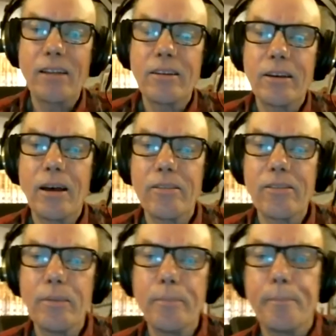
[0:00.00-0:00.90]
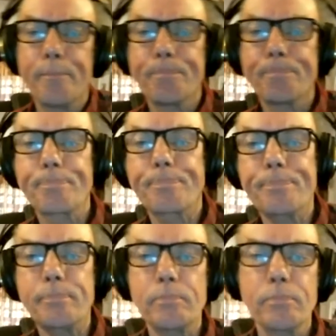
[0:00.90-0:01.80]
can get baritone
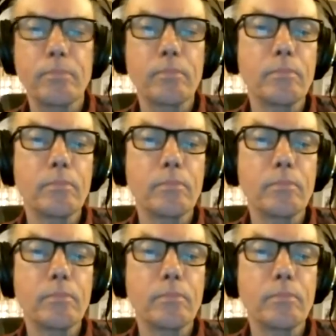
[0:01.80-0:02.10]
resonators. You